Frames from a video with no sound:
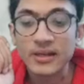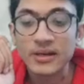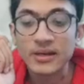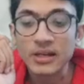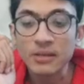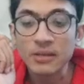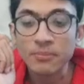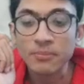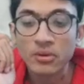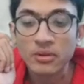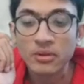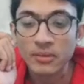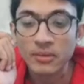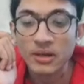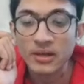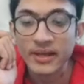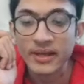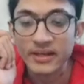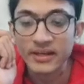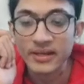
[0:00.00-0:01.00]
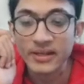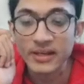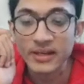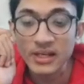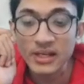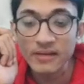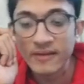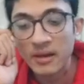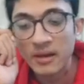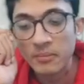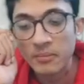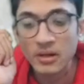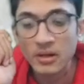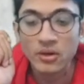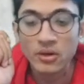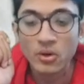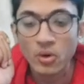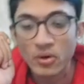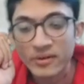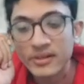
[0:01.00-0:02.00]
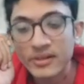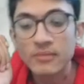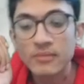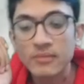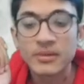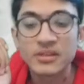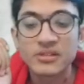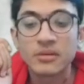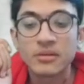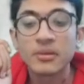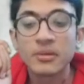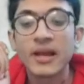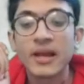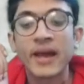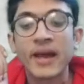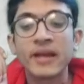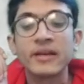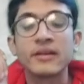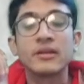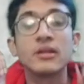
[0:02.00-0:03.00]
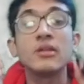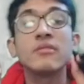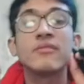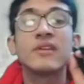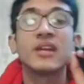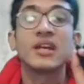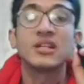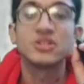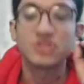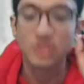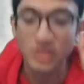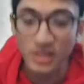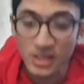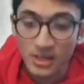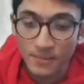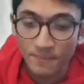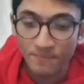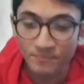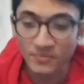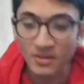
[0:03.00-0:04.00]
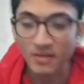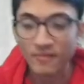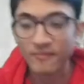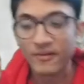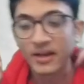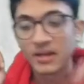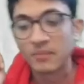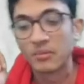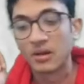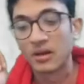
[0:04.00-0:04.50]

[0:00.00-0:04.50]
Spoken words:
possible, technically viable, cost is measurable, and it is financially viable.